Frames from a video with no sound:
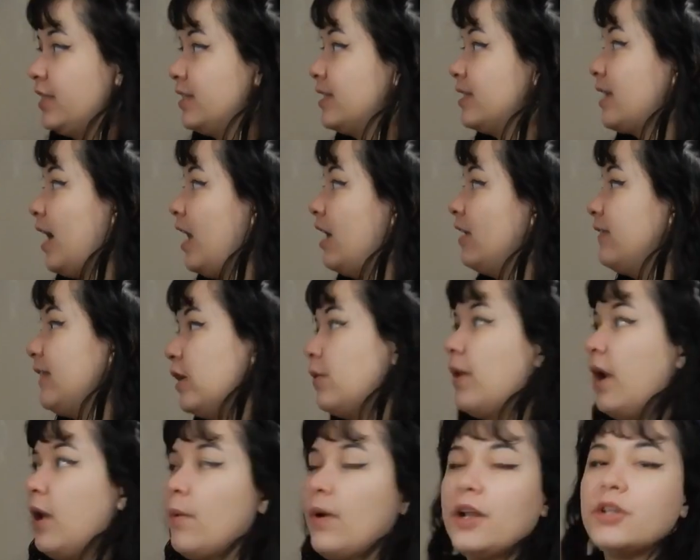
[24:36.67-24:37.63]
This is kind of like
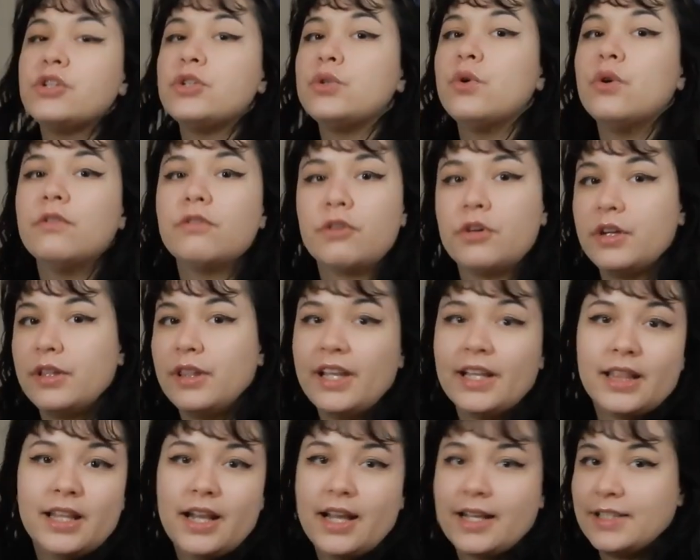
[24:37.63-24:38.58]
what I want to do over
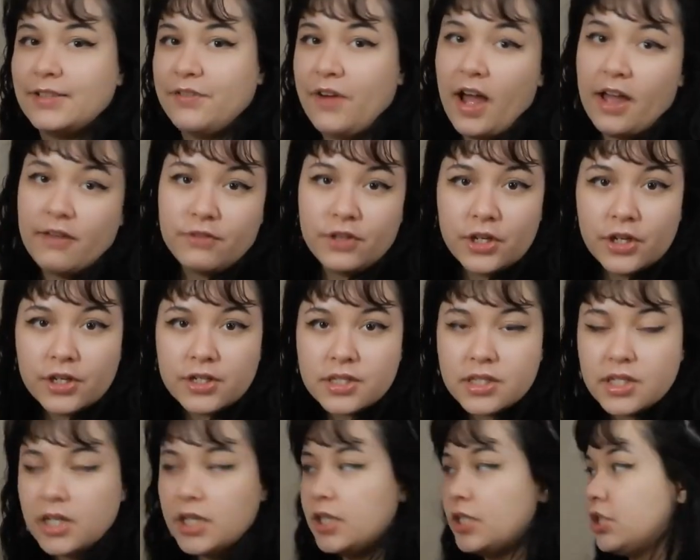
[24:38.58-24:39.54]
like the next 5
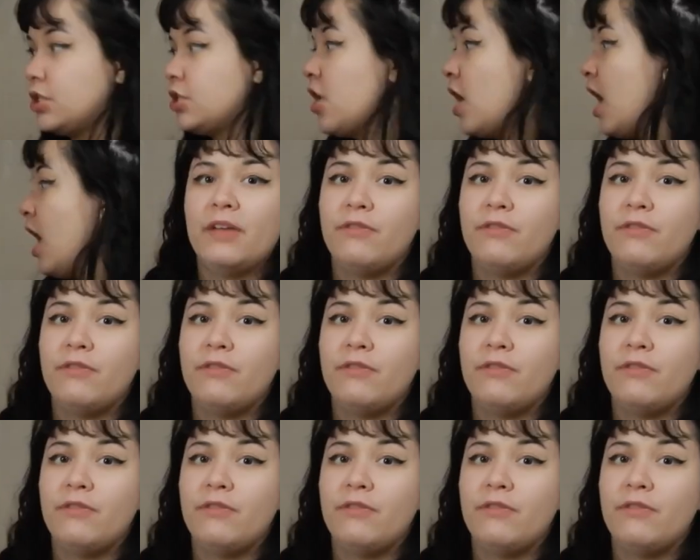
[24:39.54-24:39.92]
years-ish.